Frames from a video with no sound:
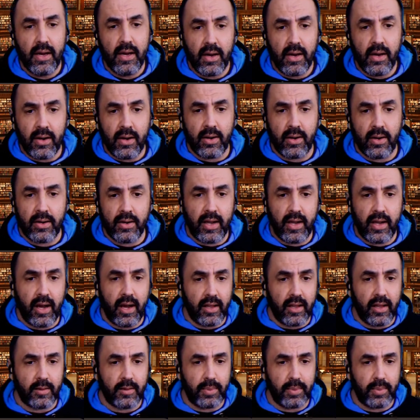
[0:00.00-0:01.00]
on
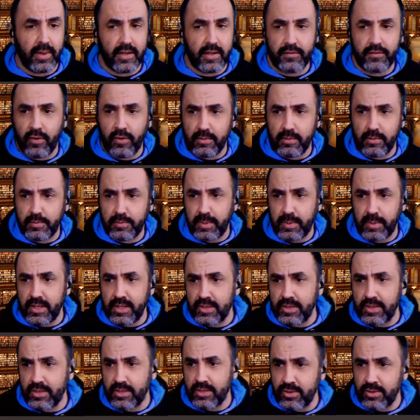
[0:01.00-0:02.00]
other platforms,
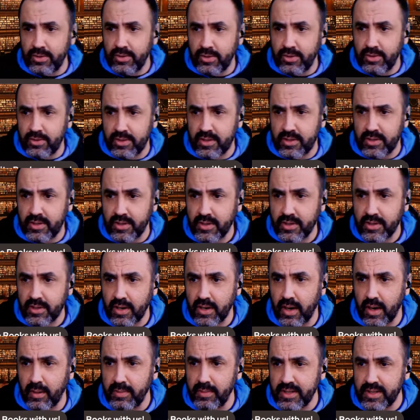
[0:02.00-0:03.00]
please use the
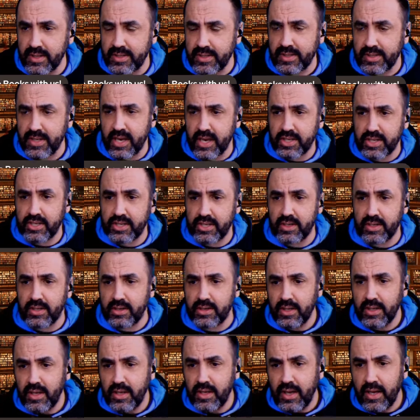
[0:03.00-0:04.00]
comment
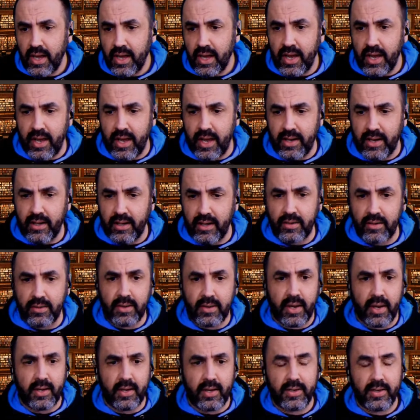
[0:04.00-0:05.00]
section and you
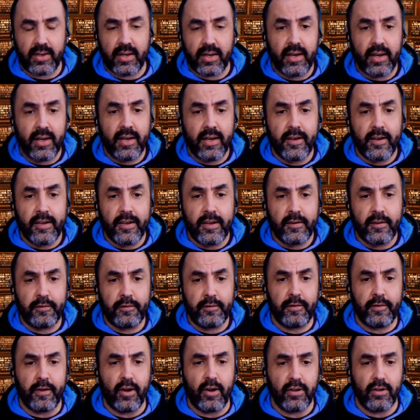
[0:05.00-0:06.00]
can
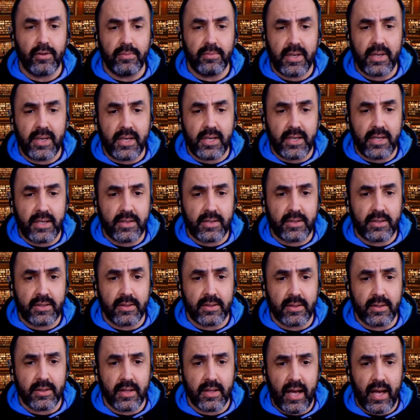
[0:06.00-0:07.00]
follow me
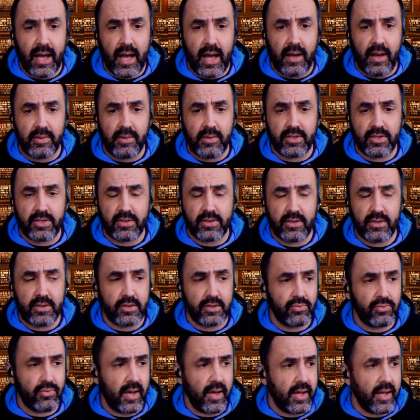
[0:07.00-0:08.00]
to Amazon as
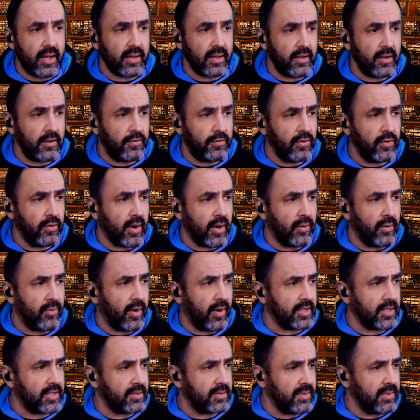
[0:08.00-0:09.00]
well. If you are
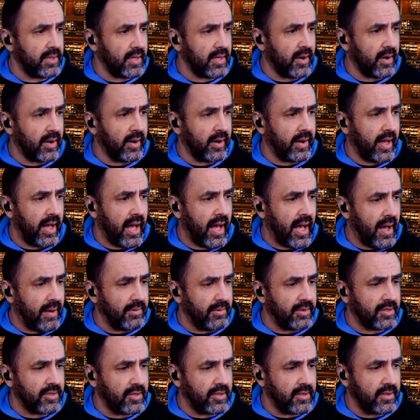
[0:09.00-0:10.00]
watching me on
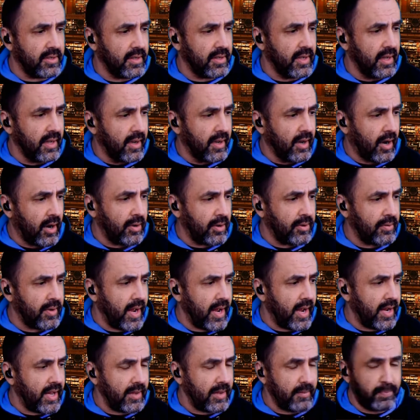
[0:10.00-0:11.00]
Amazon
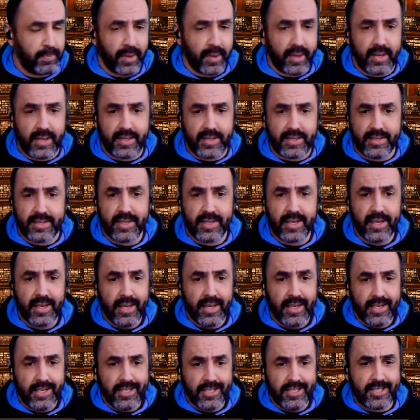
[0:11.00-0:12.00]
already, please
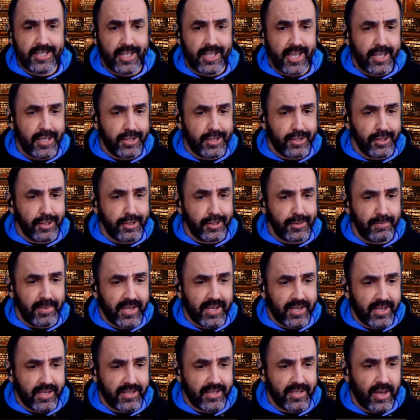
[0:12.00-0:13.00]
stay tuned
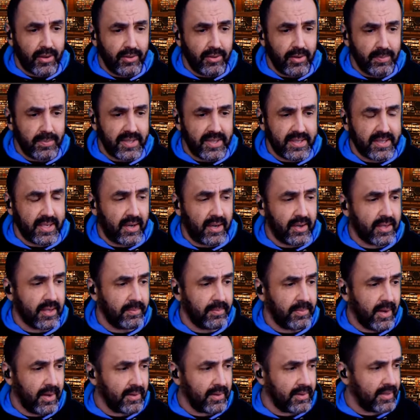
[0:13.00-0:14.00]
because I will be
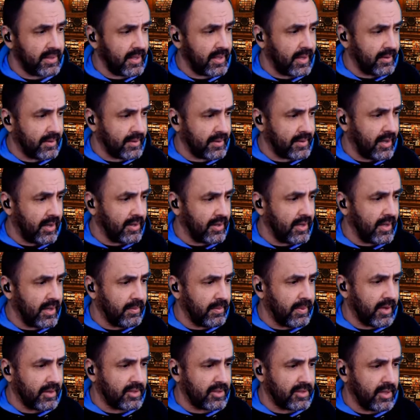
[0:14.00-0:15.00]
talking
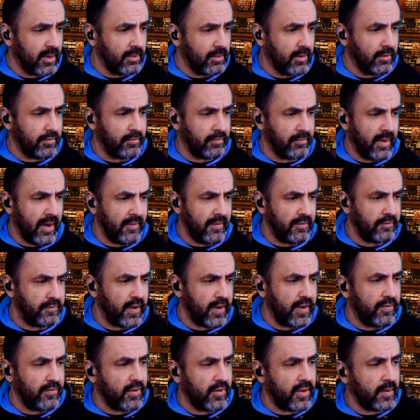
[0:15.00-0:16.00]
about some of my
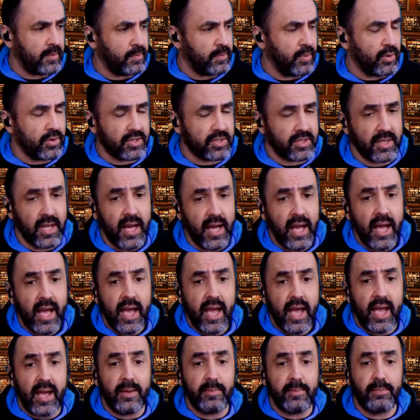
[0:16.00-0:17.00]
favorite books
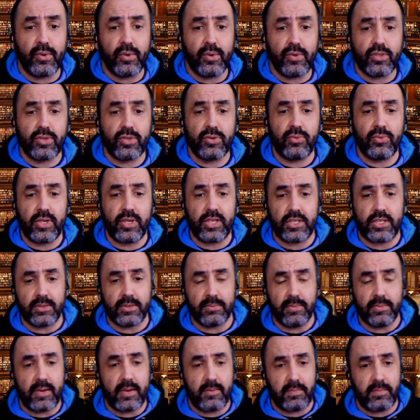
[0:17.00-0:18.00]
and books which
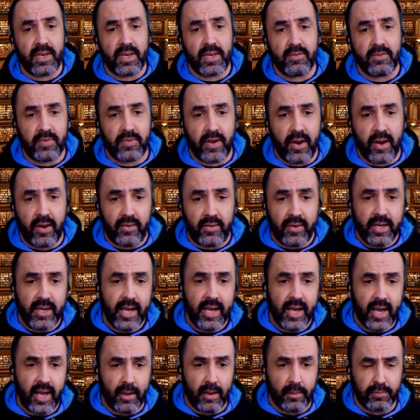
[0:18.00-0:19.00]
may be very
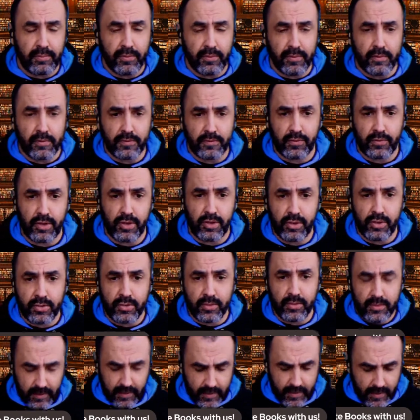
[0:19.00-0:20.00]
helpful for
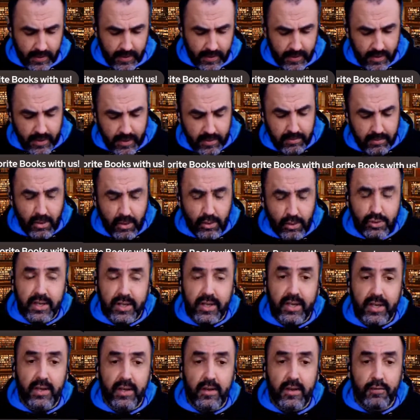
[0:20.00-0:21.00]
you,
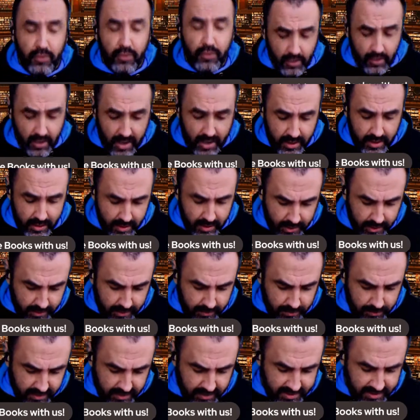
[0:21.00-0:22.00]
mostly if you are
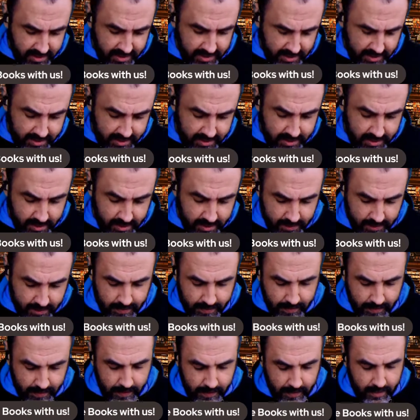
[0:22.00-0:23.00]
in business
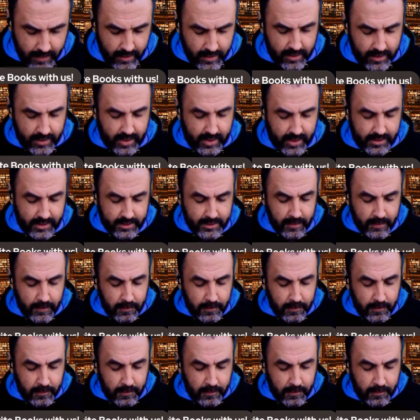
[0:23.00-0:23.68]
things.